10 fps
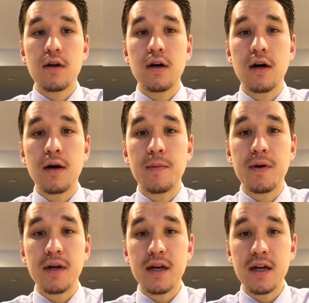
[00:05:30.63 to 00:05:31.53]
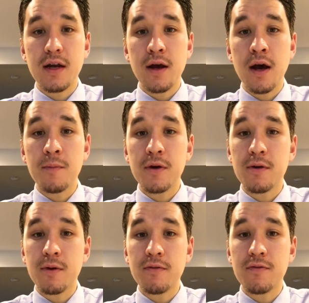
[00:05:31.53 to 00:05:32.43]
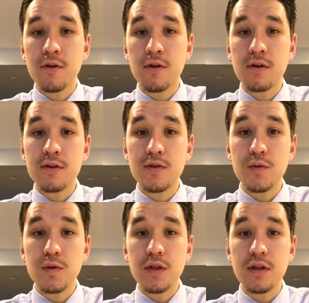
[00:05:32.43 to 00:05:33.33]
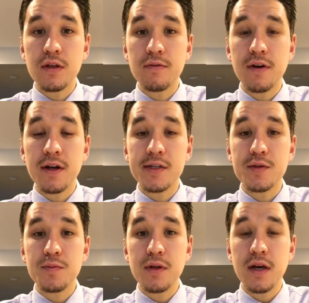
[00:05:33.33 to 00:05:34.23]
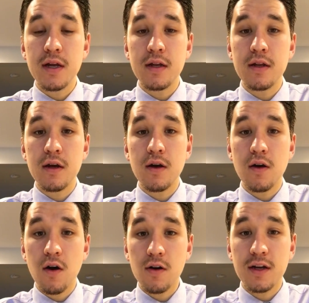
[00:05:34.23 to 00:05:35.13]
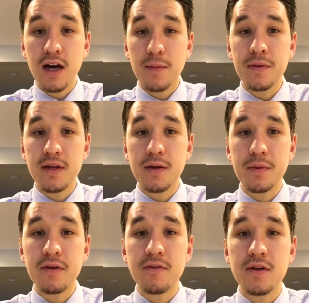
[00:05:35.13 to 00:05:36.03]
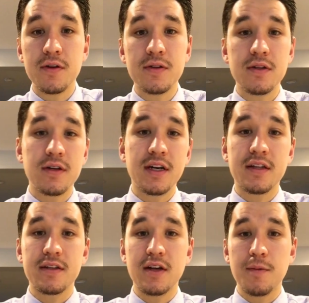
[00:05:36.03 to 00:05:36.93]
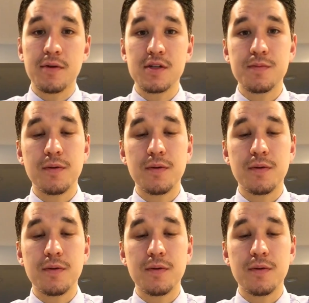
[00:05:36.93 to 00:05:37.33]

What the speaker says: Again, I'm going to refer to the financial plan hard copy that I'm giving you to look at the numbers.